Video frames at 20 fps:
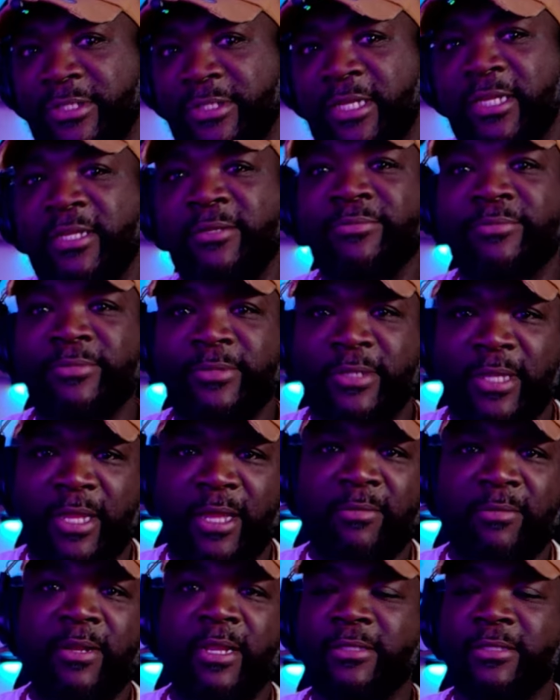They
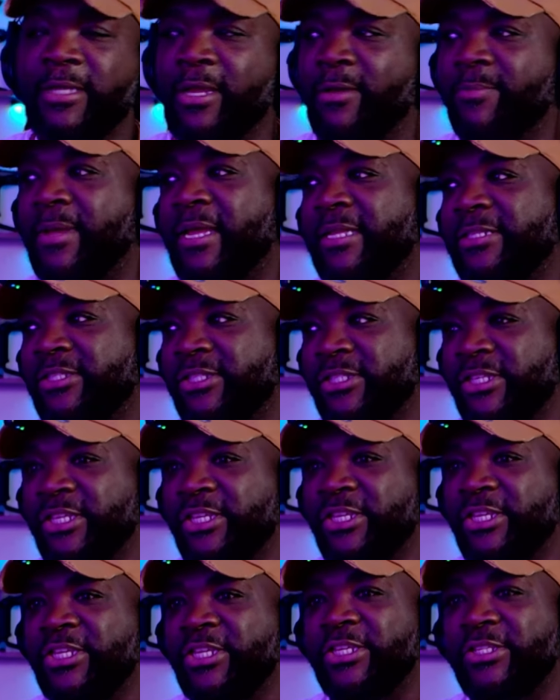talking about
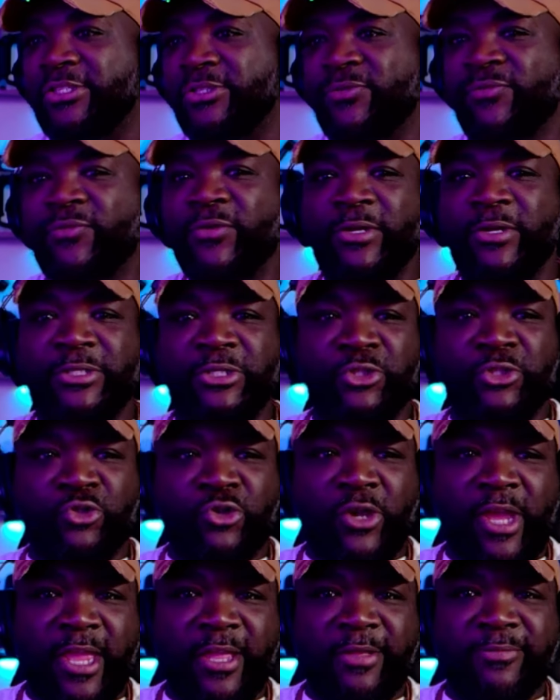G-Eazy versus
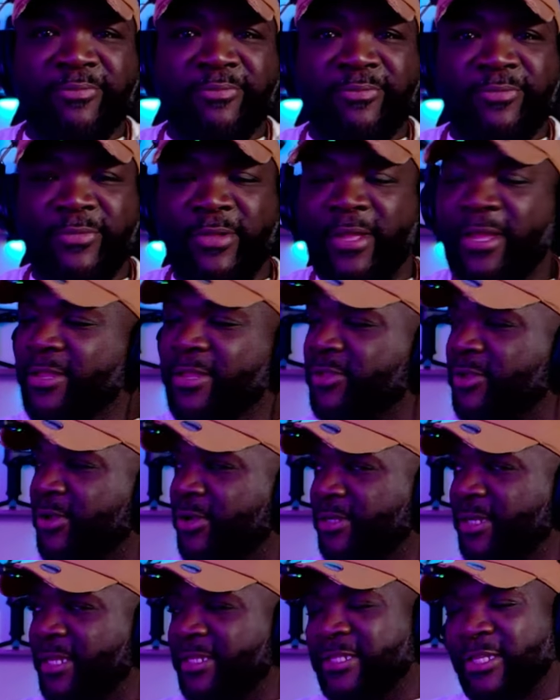Drake.
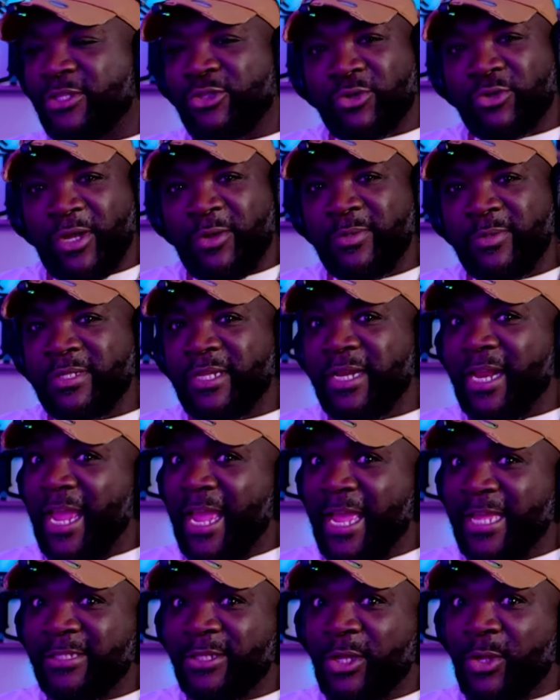Oh, they said Drake was an
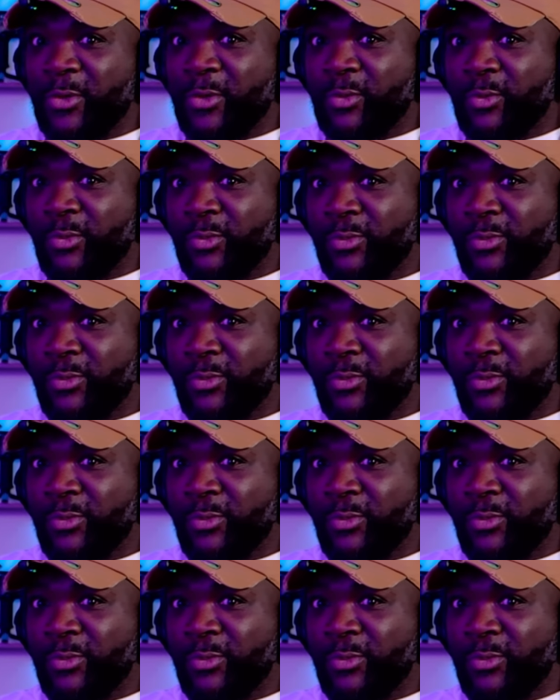asshole.